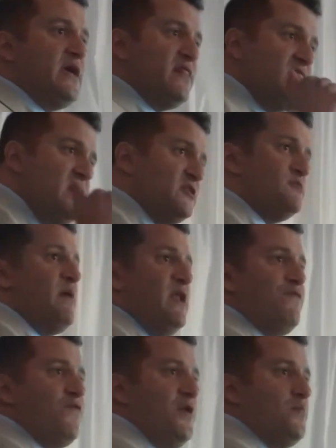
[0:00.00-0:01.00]
When you get this
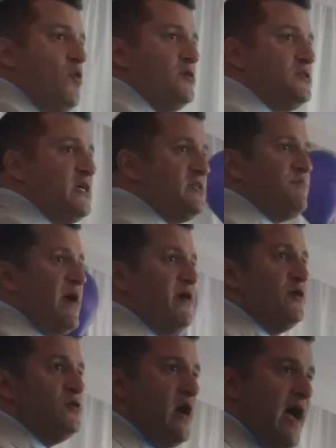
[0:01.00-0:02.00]
many freedom points, you get to buy
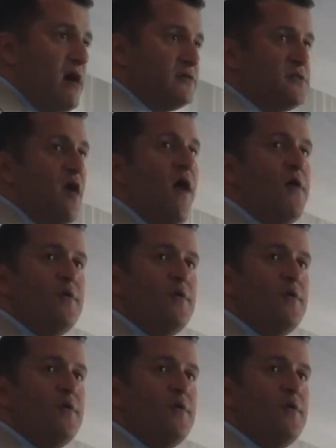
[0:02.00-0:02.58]
your new house.